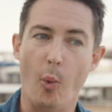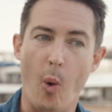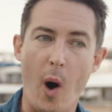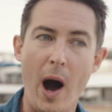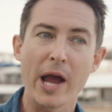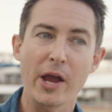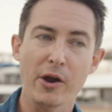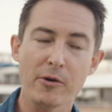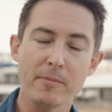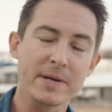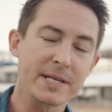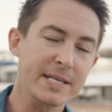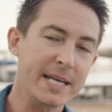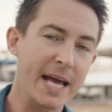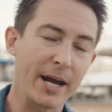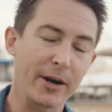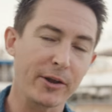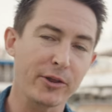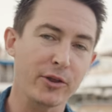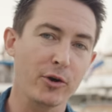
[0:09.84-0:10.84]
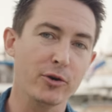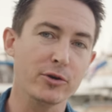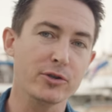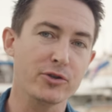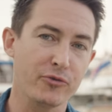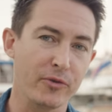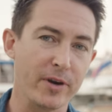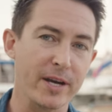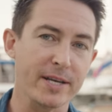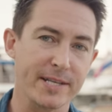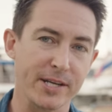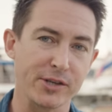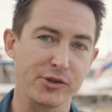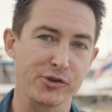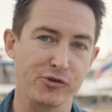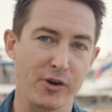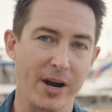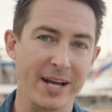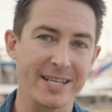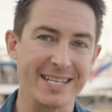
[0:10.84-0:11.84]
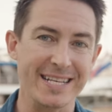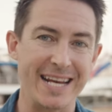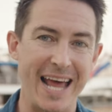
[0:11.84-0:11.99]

why you're missing out on those three essential traits